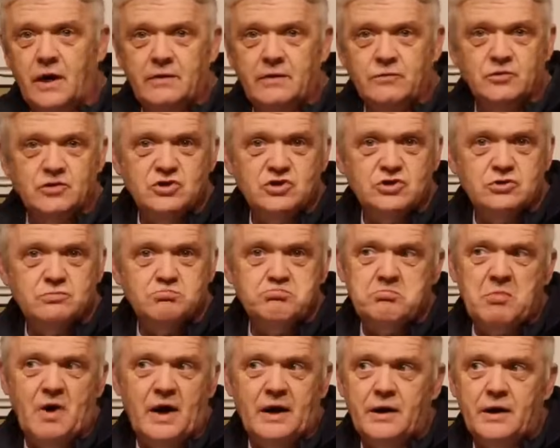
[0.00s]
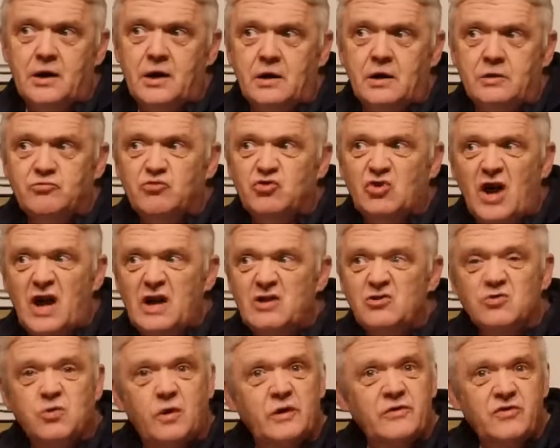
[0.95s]
It was, I don't know,
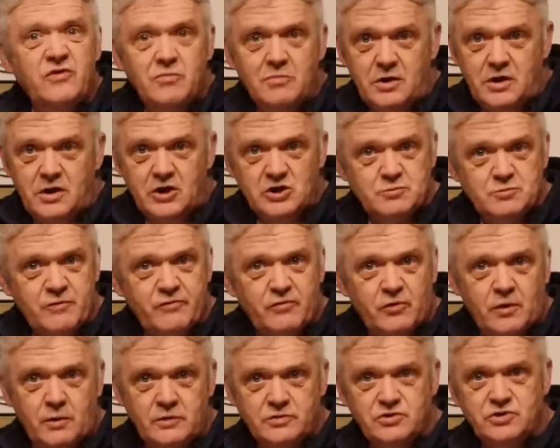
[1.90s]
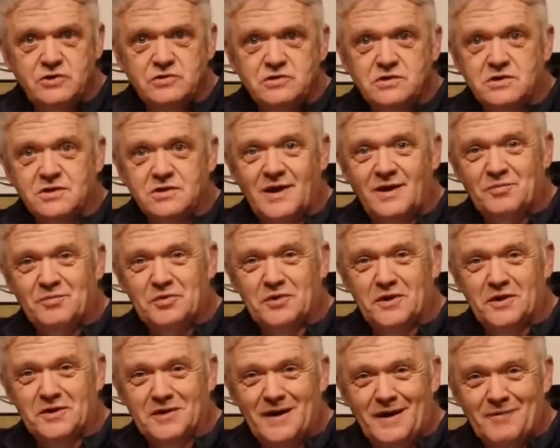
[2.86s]
10-20 minutes before I was using that
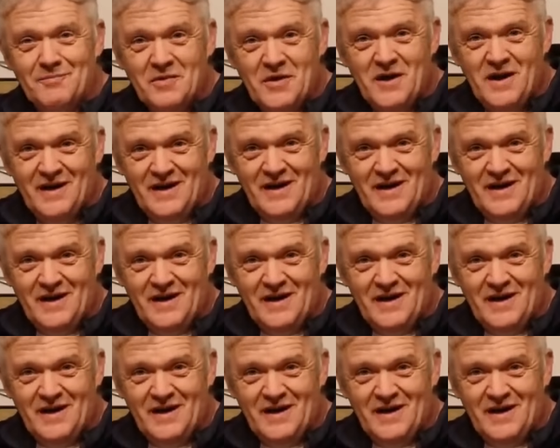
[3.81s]
program.